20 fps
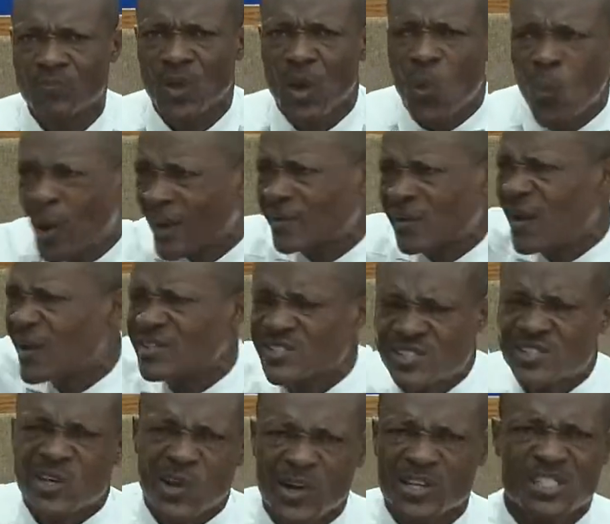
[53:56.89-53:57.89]
What
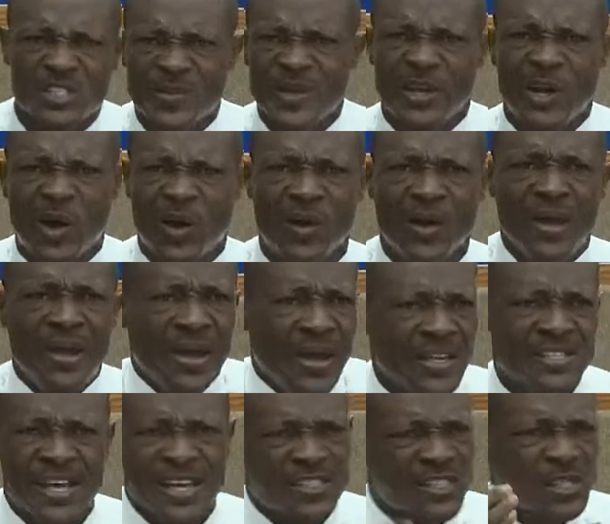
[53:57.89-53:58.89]
concerns me now is
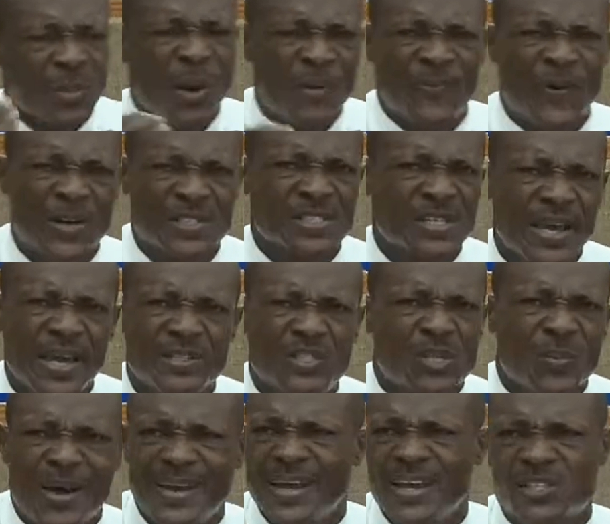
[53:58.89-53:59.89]
that some of us in some
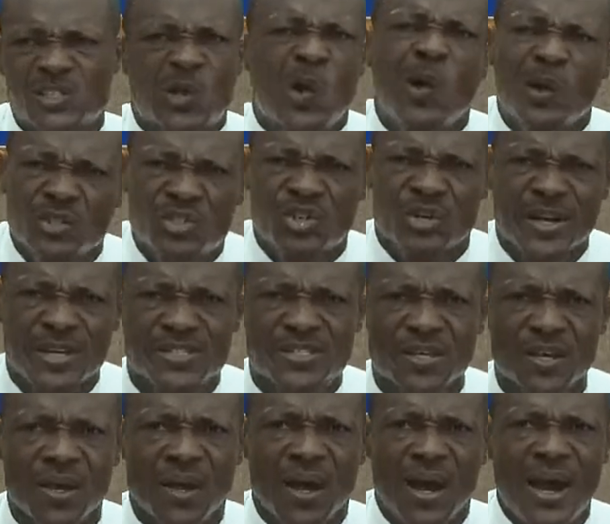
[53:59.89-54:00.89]
of these countries,
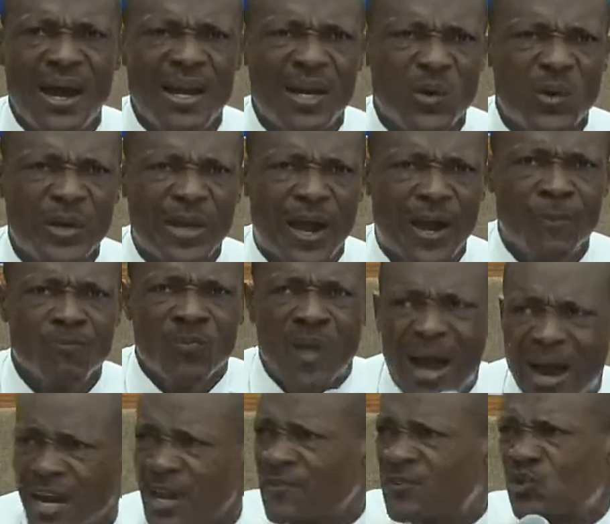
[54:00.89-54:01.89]
hallelujah,
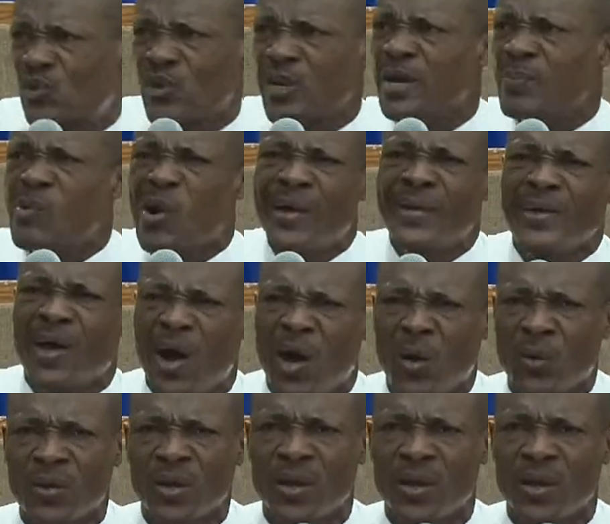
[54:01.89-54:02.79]
and if tree brought down,